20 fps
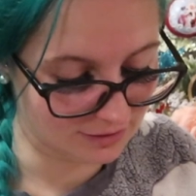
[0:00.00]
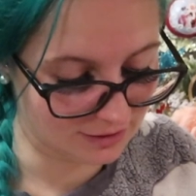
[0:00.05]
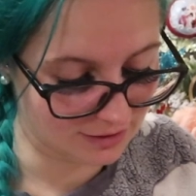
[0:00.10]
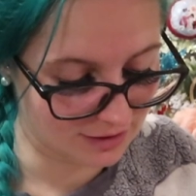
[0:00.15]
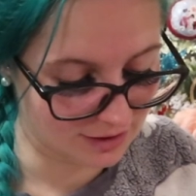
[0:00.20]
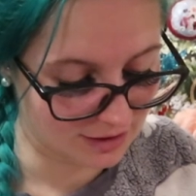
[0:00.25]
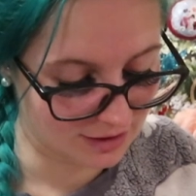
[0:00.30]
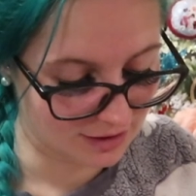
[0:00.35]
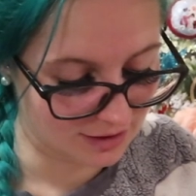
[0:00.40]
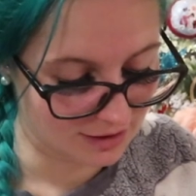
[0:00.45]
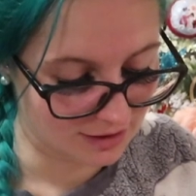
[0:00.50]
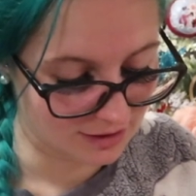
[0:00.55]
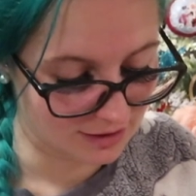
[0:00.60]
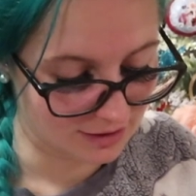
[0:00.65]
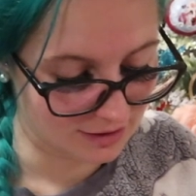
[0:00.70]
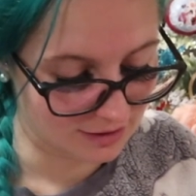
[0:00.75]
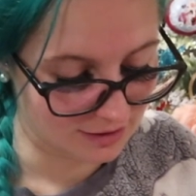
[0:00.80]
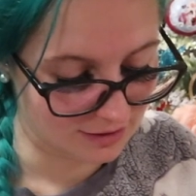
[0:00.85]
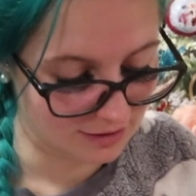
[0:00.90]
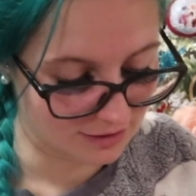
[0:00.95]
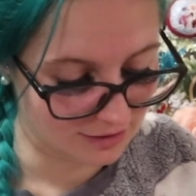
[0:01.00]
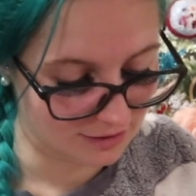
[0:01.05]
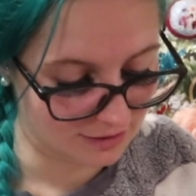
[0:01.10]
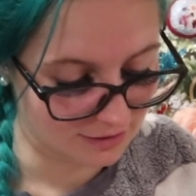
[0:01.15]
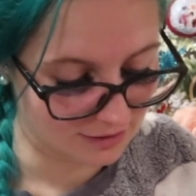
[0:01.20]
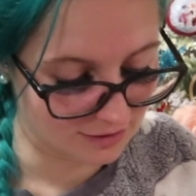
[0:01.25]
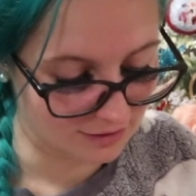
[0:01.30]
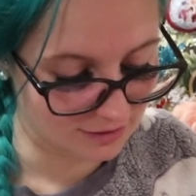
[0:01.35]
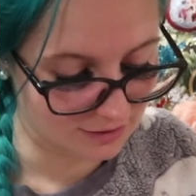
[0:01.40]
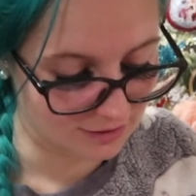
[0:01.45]

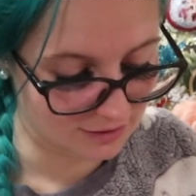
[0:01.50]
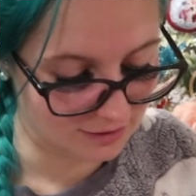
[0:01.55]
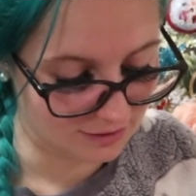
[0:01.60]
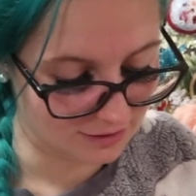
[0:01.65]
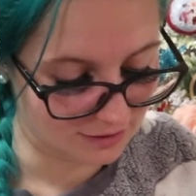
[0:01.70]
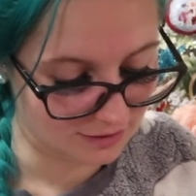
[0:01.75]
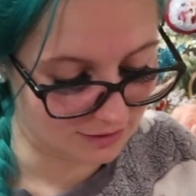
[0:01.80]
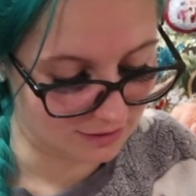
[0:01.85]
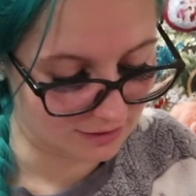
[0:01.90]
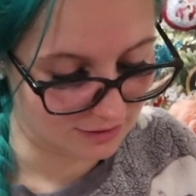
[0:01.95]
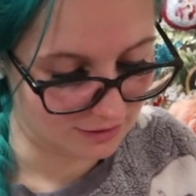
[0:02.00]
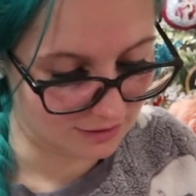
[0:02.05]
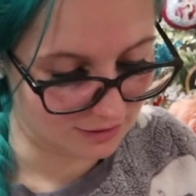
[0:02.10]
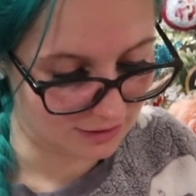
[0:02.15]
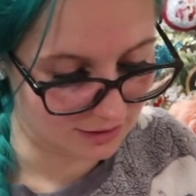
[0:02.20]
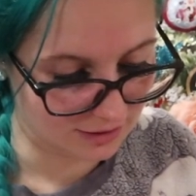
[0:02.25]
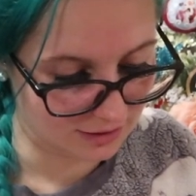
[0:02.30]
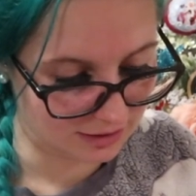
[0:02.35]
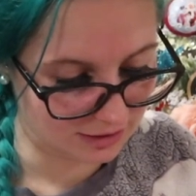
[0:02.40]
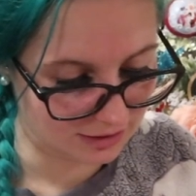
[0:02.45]
(no one is talking)